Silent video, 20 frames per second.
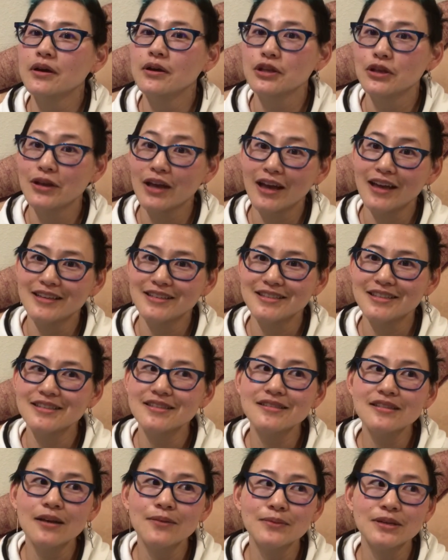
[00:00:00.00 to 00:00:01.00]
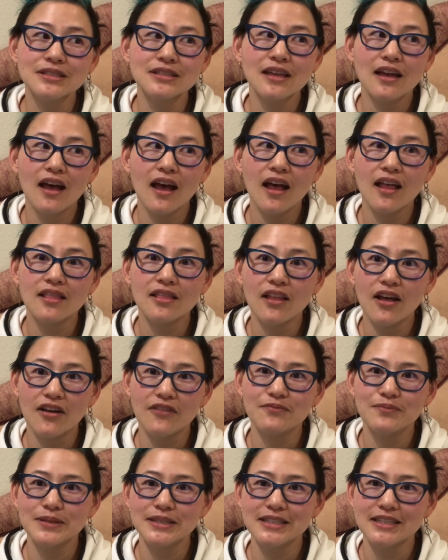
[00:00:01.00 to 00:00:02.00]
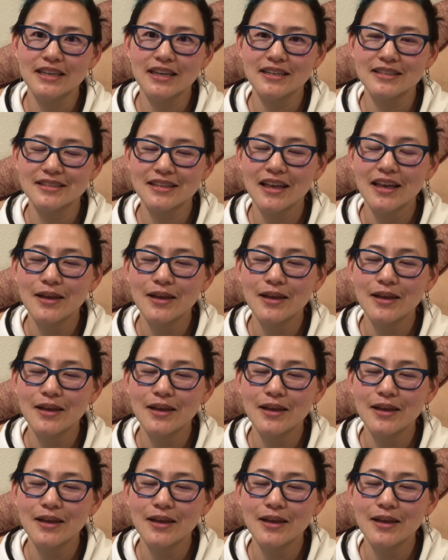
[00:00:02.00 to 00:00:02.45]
you guys, this is how much I love BTS.